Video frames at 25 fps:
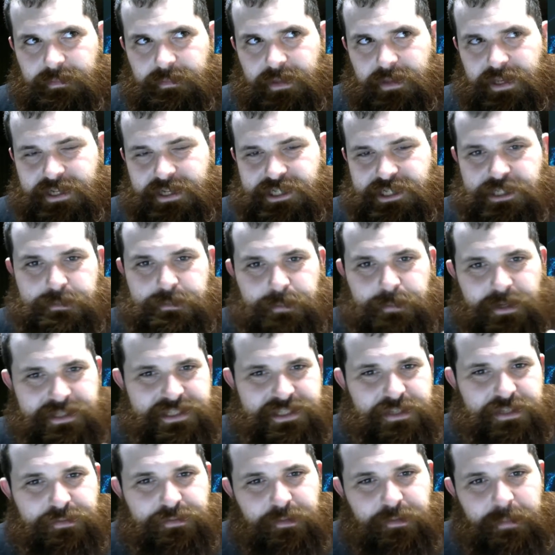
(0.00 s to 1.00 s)

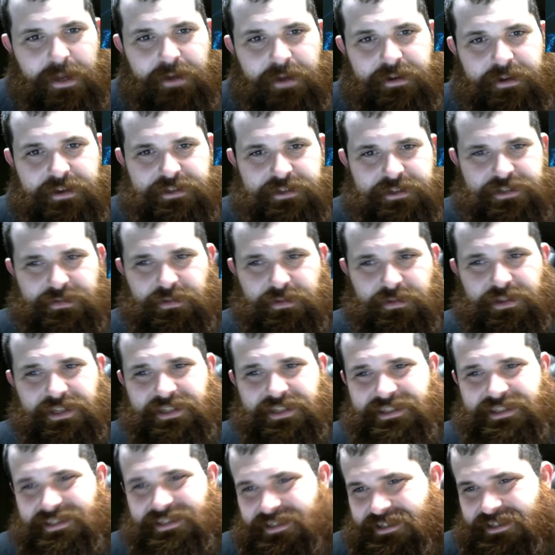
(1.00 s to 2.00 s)
expressive about it. She really
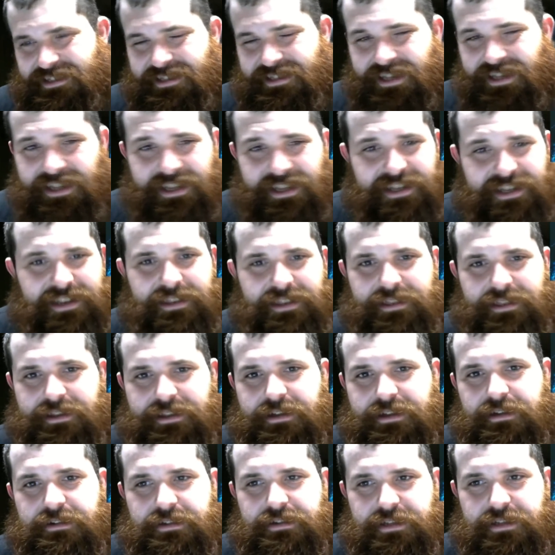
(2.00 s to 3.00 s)
doesn't say
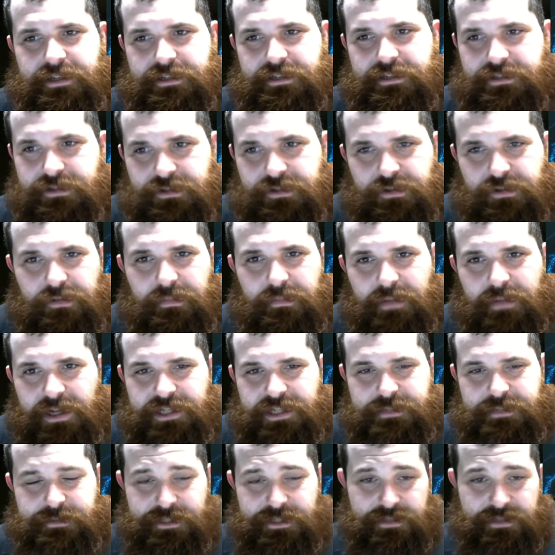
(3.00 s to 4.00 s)
anything or like do
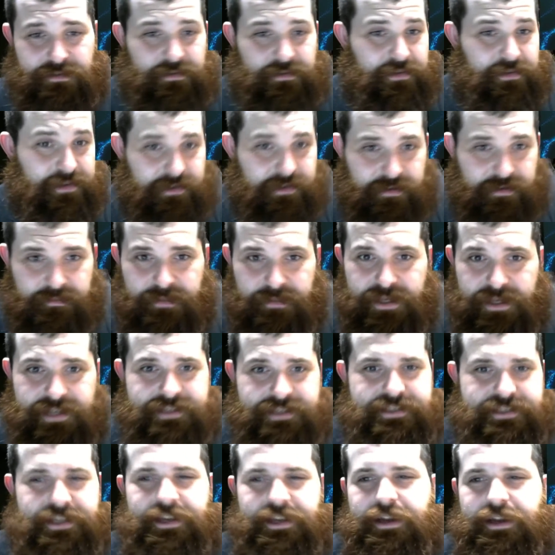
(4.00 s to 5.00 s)
much besides, "Oh, you're amazing."